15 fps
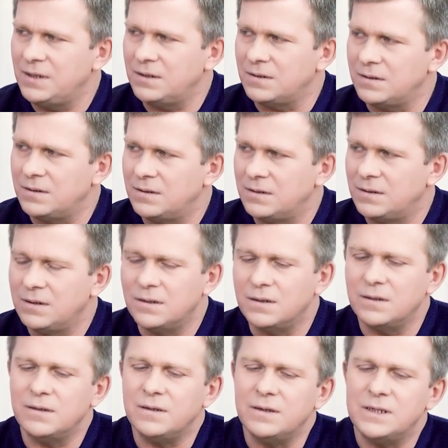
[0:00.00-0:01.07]
what he
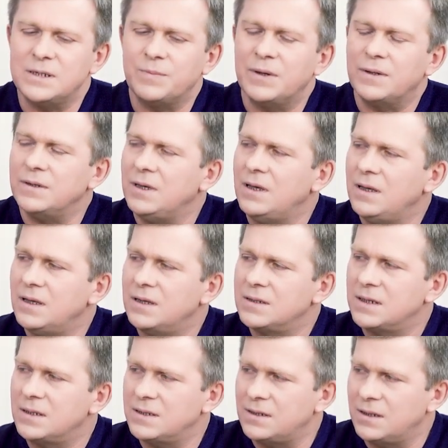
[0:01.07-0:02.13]
should be doing
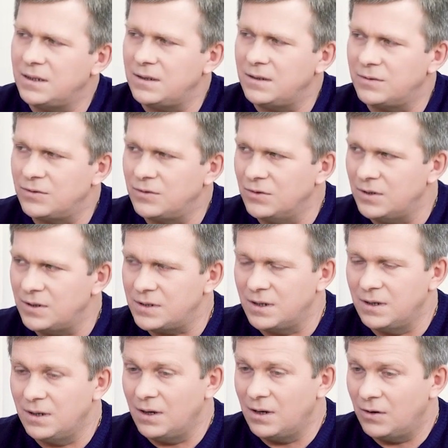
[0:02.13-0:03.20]
himself.
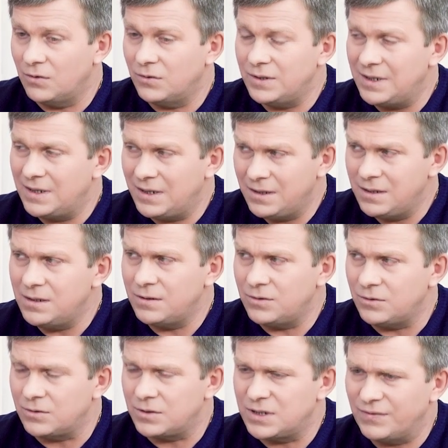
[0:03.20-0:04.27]
That is, he
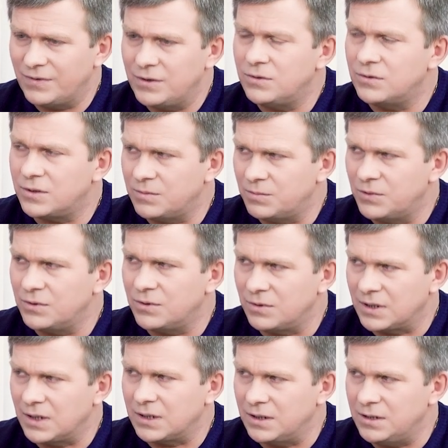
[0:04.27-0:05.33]
delegates his work as
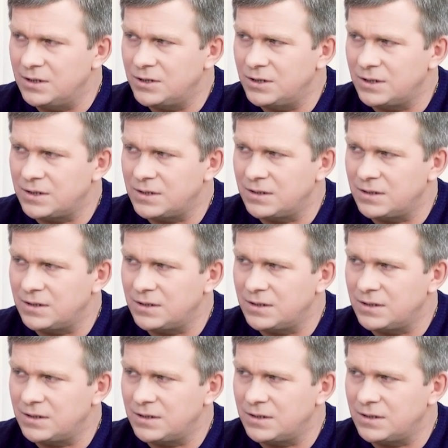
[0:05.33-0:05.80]
personality